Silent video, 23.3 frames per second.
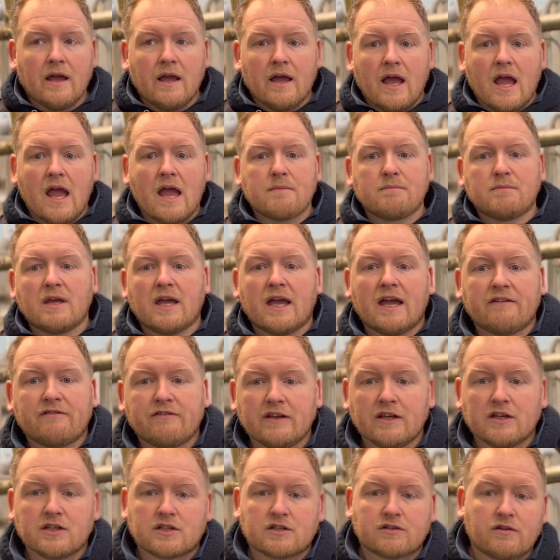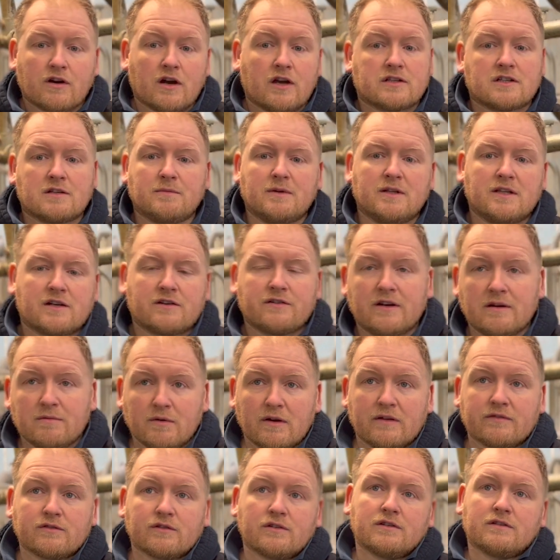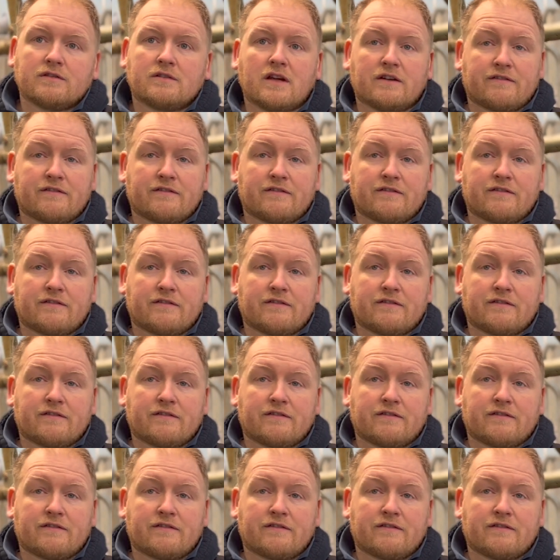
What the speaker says: Yeah, fingers crossed. I mean, the creamery have done